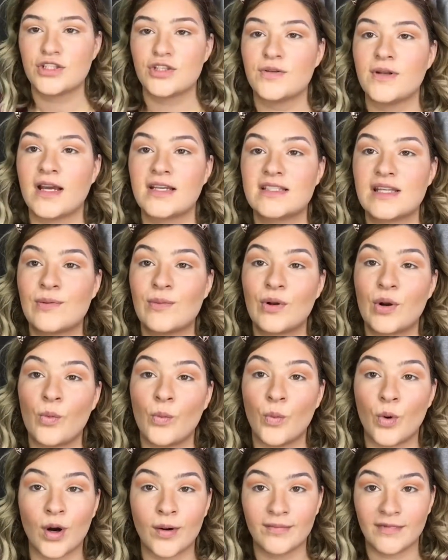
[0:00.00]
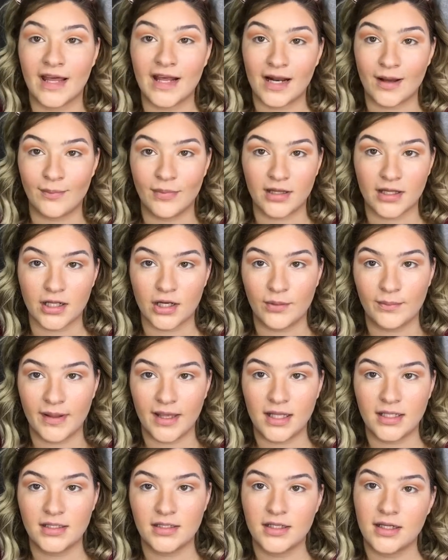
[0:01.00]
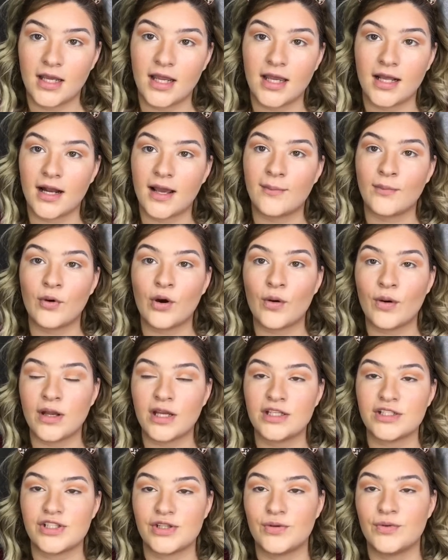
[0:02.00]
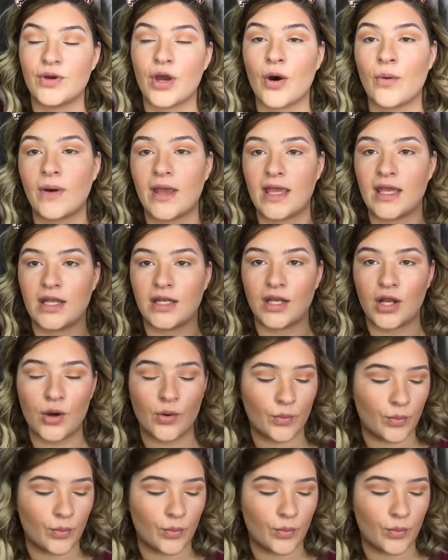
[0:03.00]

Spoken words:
So next I want to warm that up a little bit, and I'm going to go in